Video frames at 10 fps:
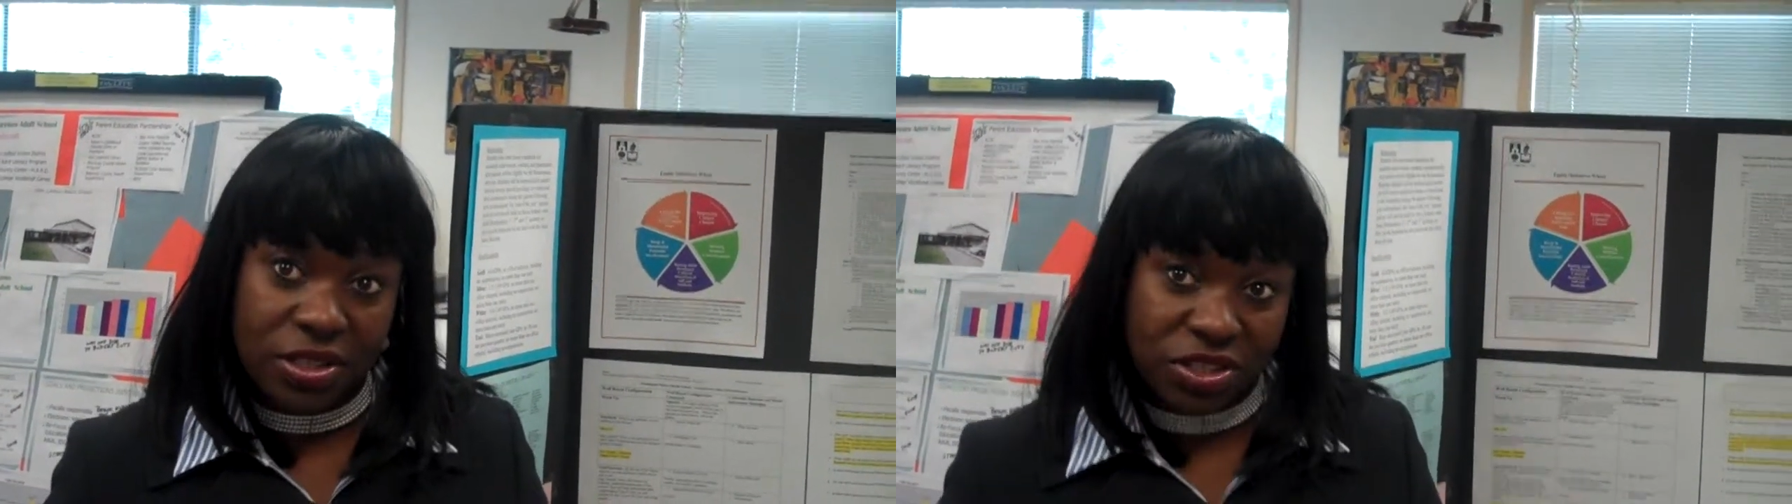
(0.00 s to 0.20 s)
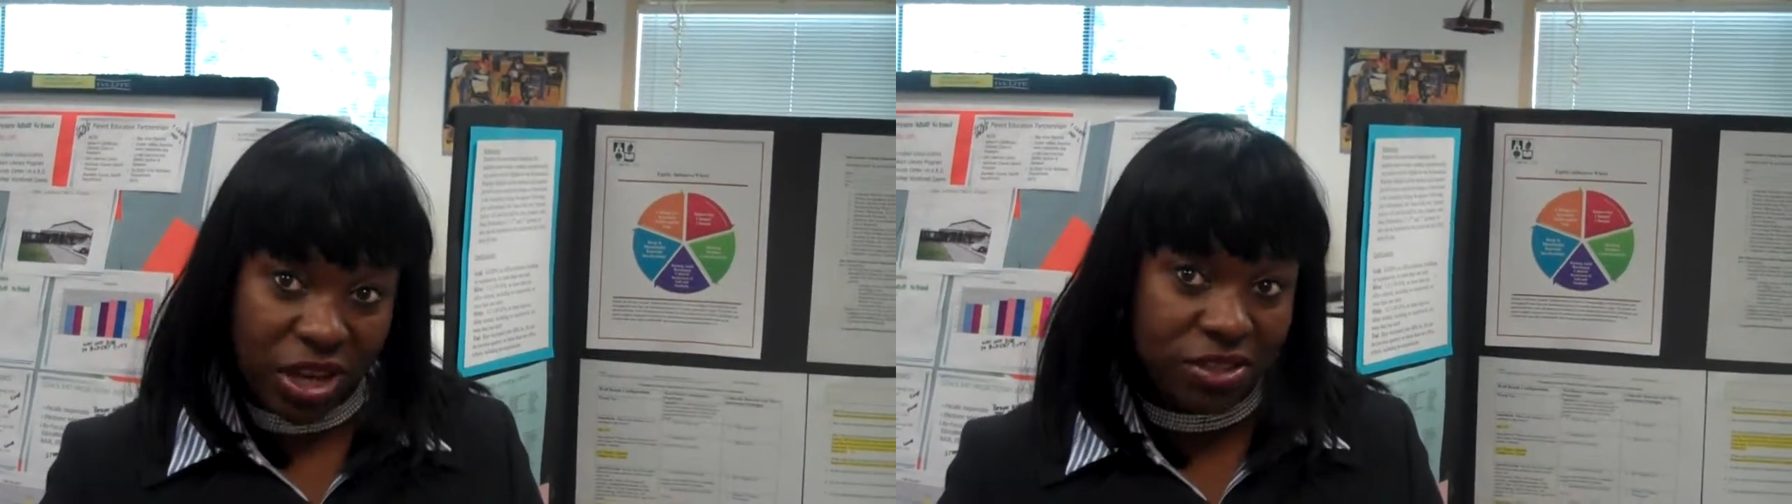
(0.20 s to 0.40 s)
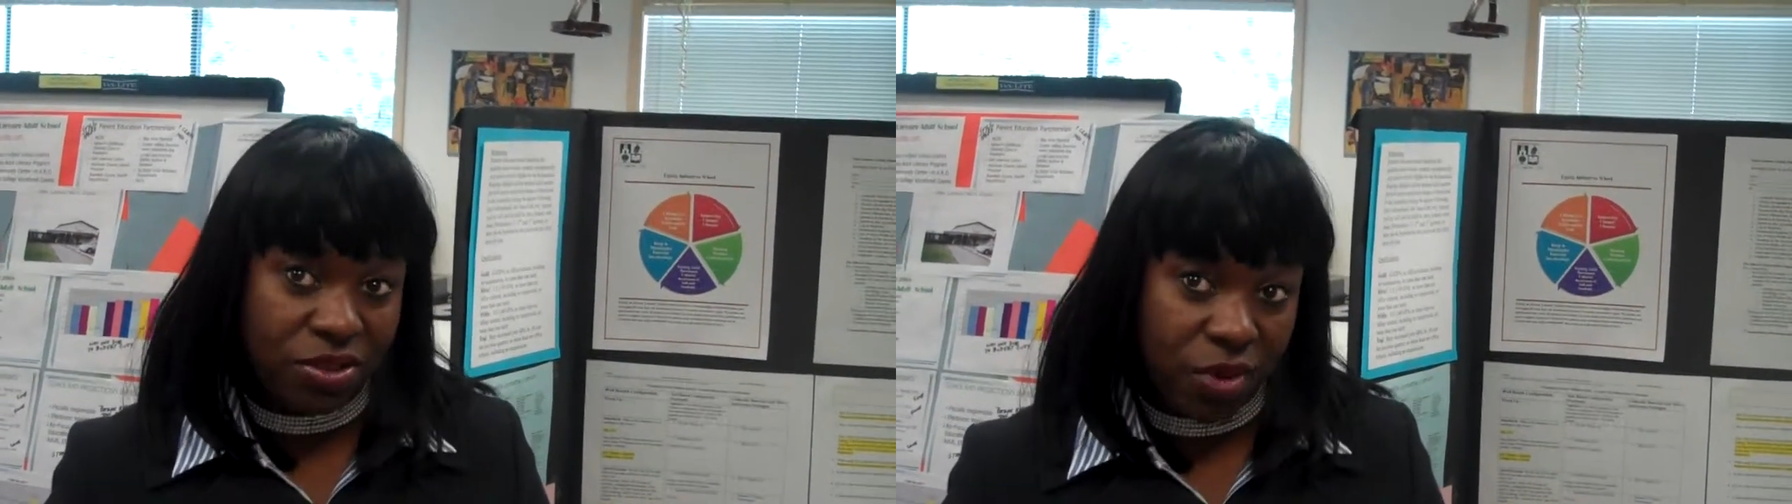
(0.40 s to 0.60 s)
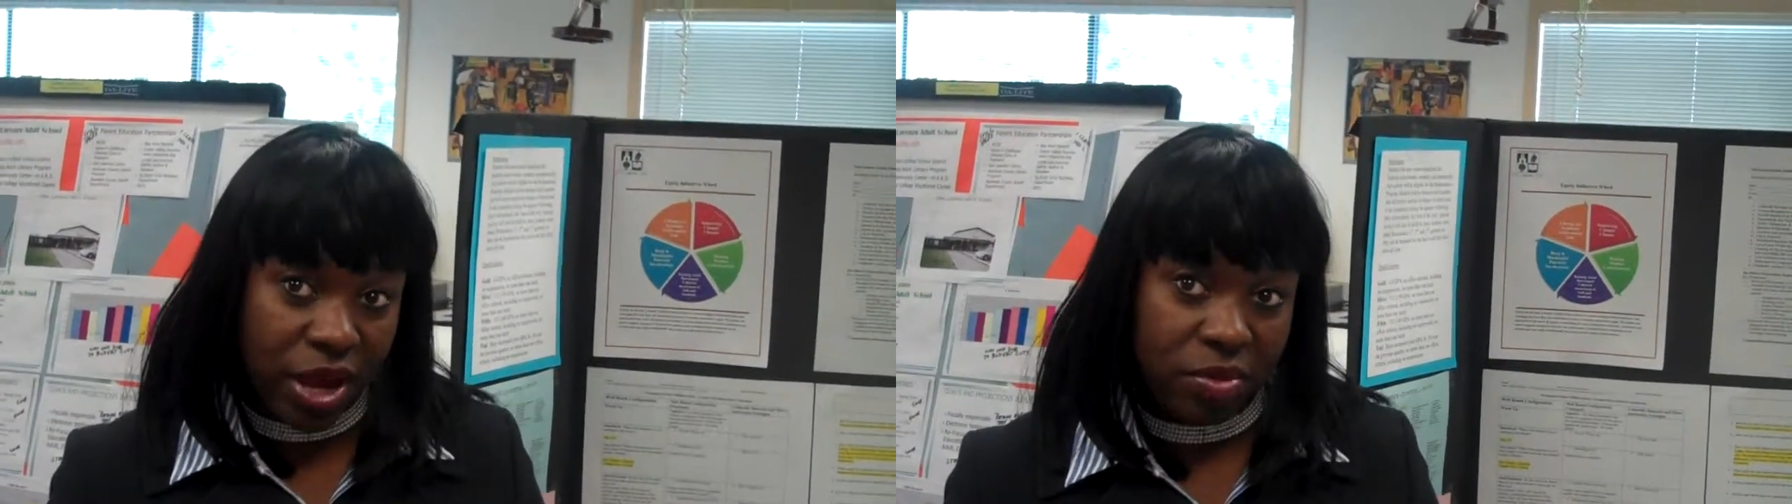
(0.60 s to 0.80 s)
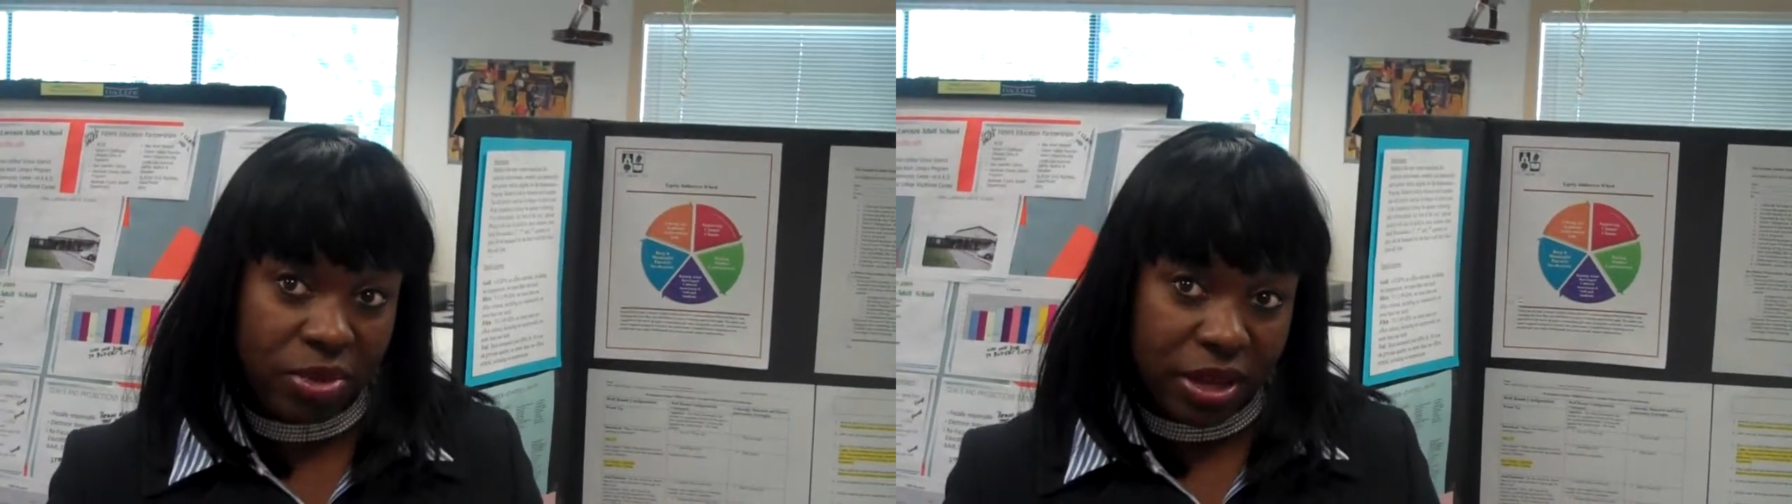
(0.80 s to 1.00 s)
It's changed
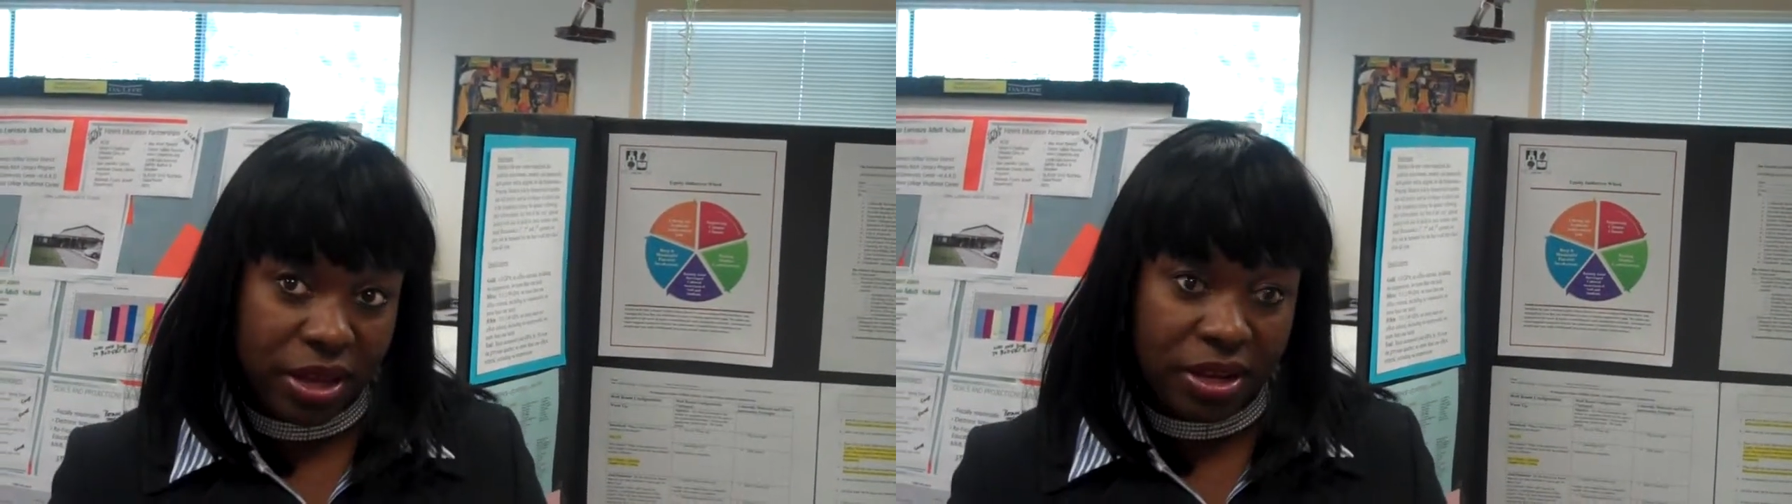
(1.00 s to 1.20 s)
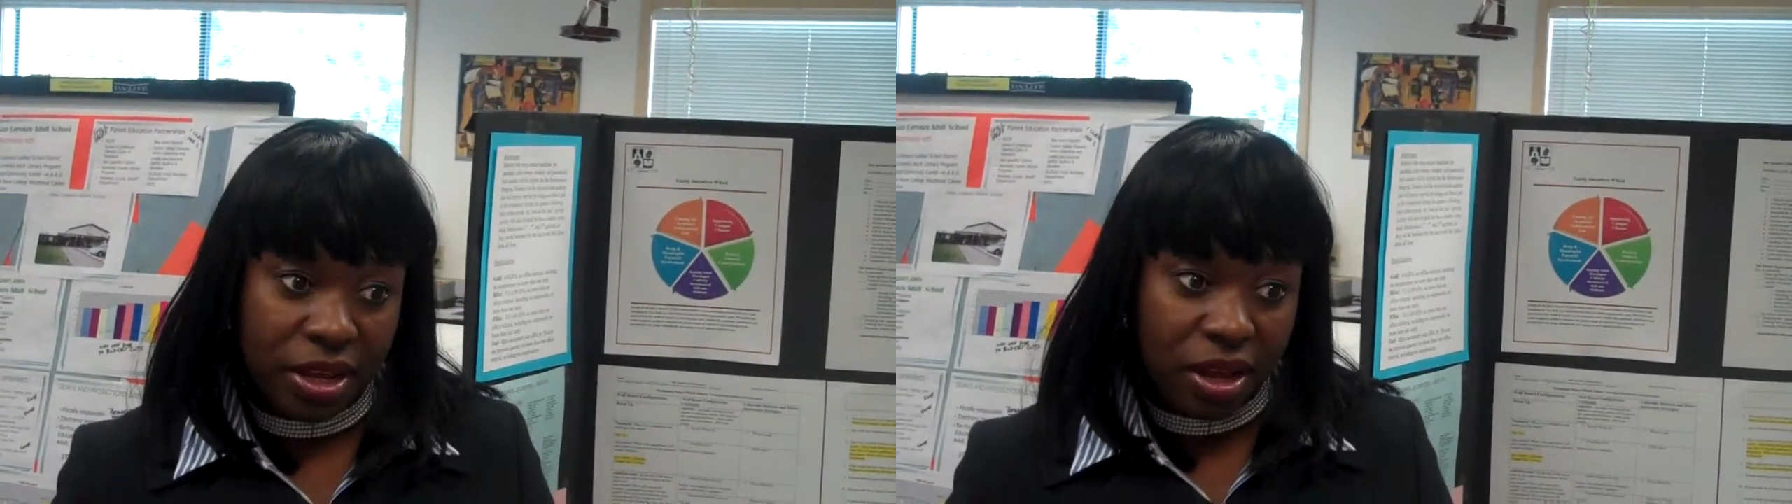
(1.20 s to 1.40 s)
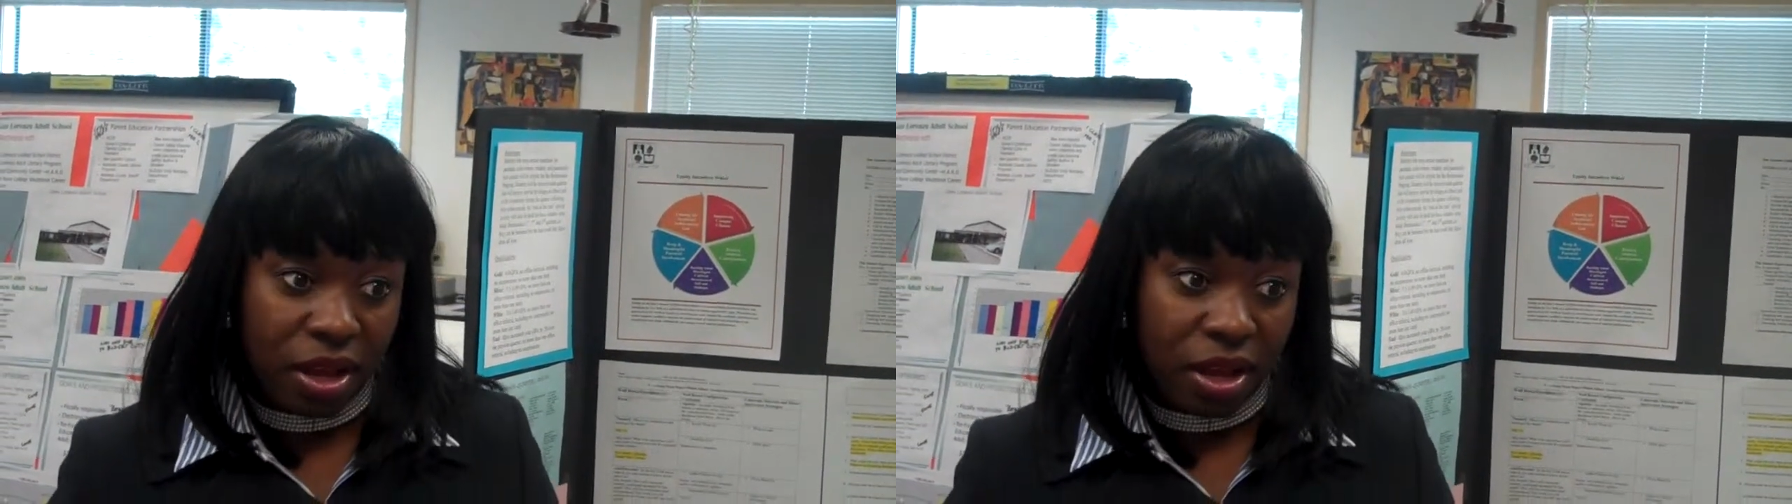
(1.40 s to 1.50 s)
quite a bit